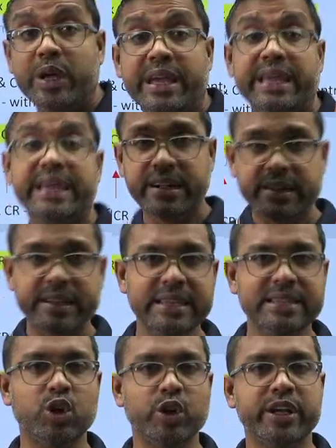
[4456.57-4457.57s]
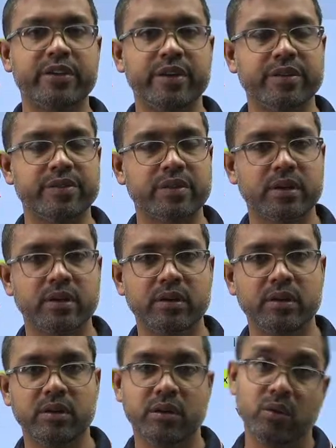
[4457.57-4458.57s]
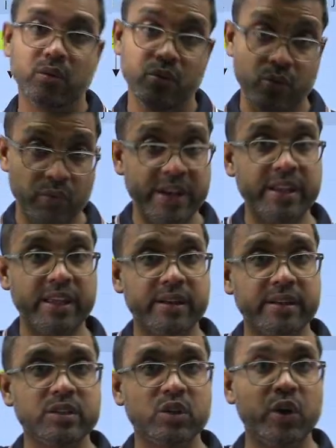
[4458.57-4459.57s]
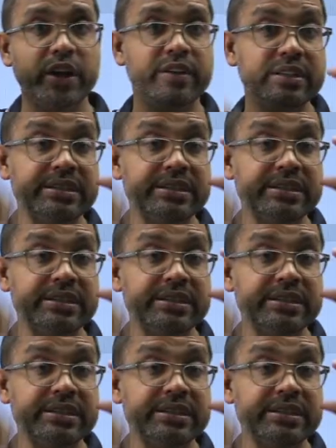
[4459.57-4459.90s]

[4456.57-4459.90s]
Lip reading: increase audit risk. When increasing audit risk,